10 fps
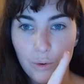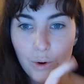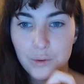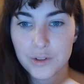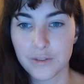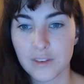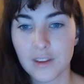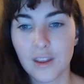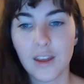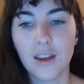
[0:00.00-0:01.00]
Quote,
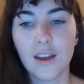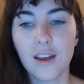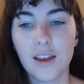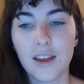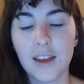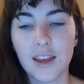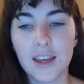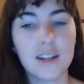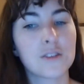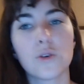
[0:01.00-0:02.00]

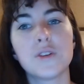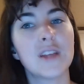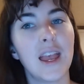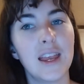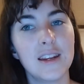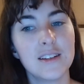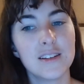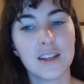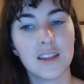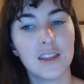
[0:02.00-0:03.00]
it is
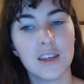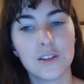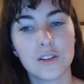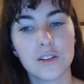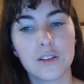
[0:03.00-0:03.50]
ordained in the